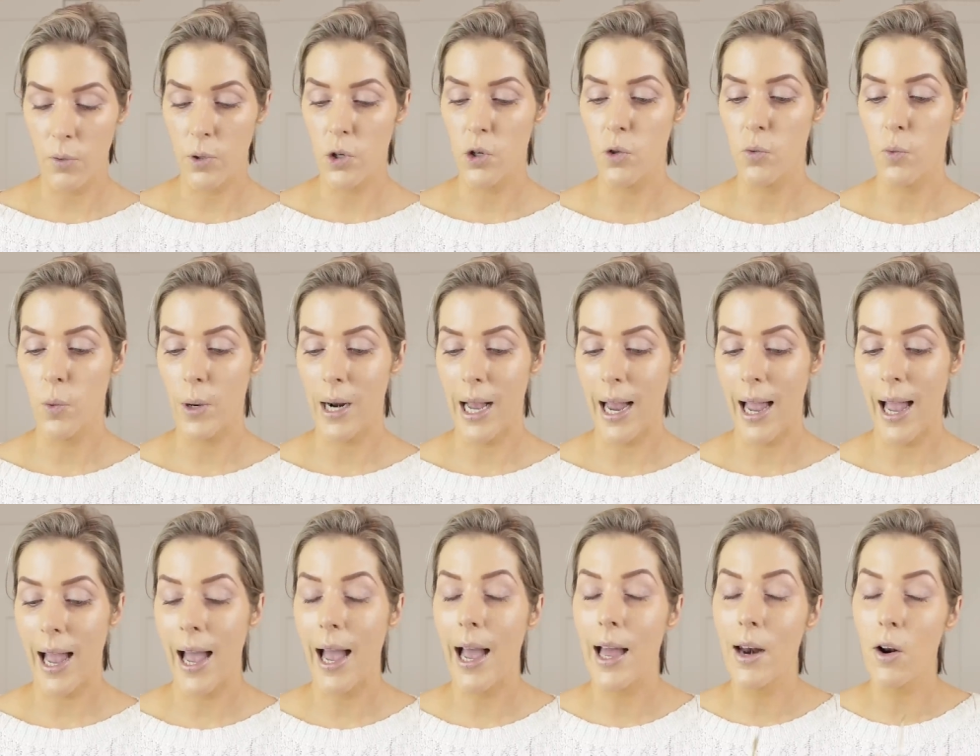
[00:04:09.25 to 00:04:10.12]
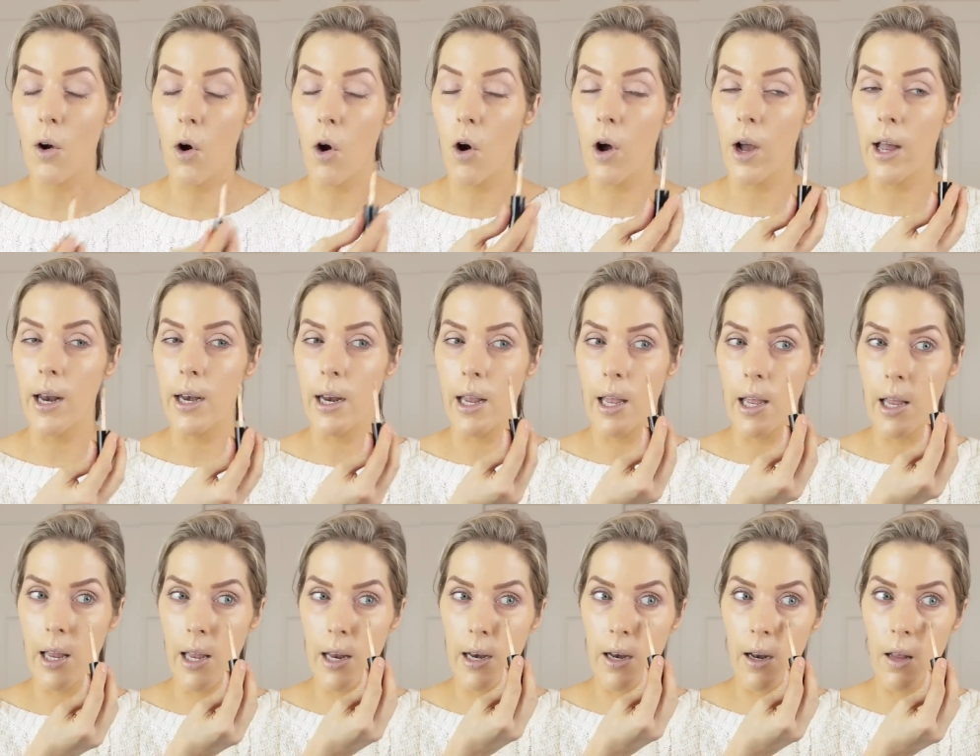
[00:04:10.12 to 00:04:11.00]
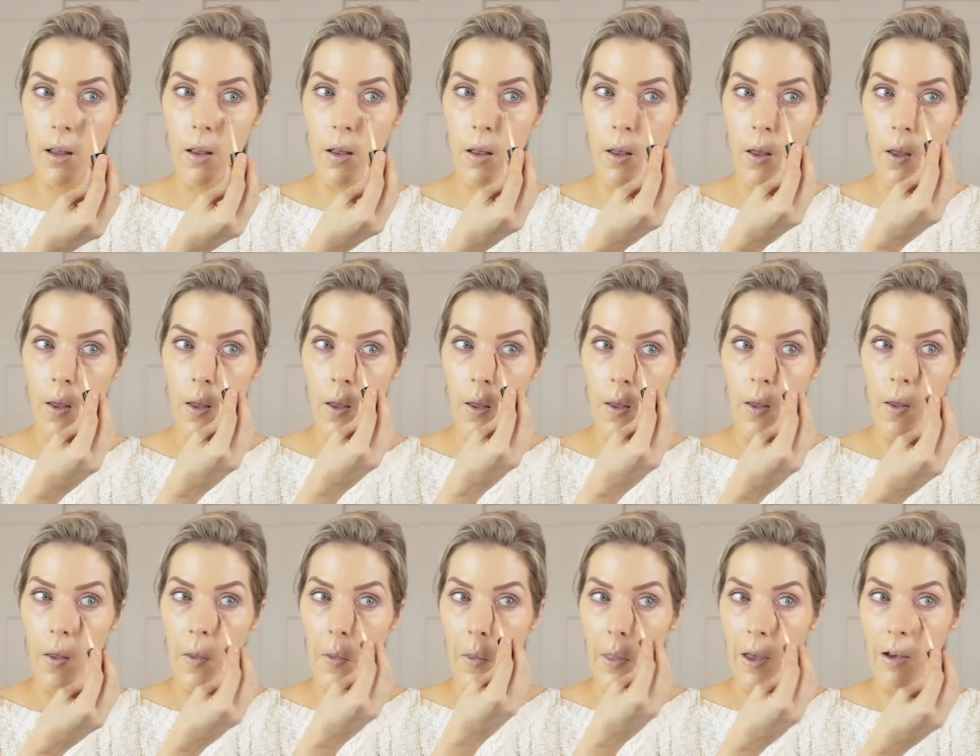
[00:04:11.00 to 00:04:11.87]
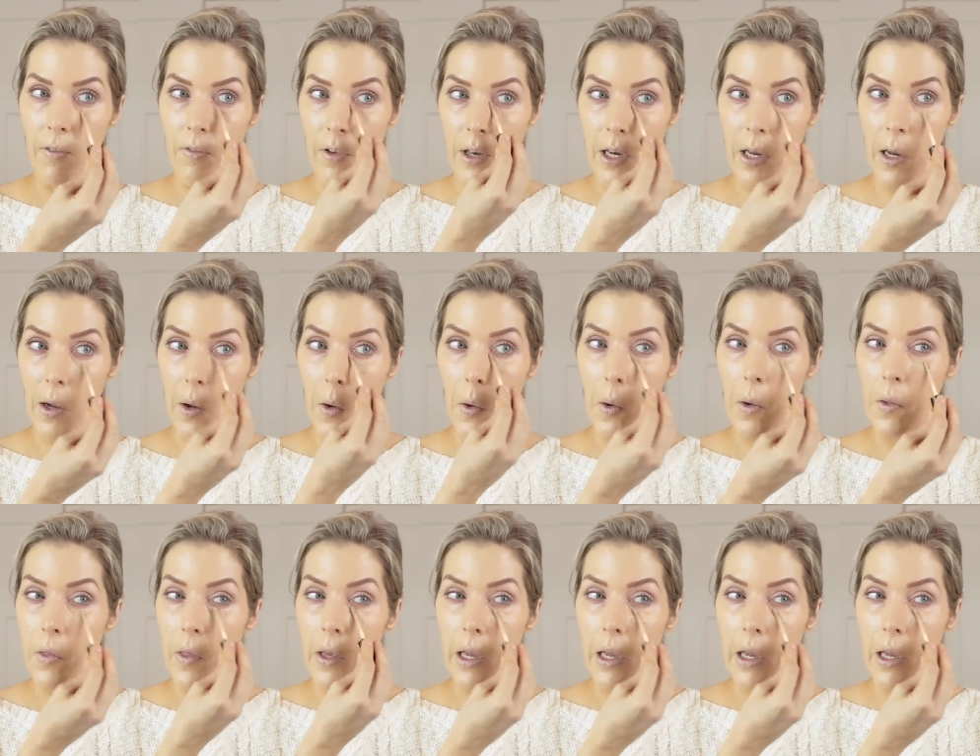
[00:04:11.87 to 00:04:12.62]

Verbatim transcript: which is what I had on in that video.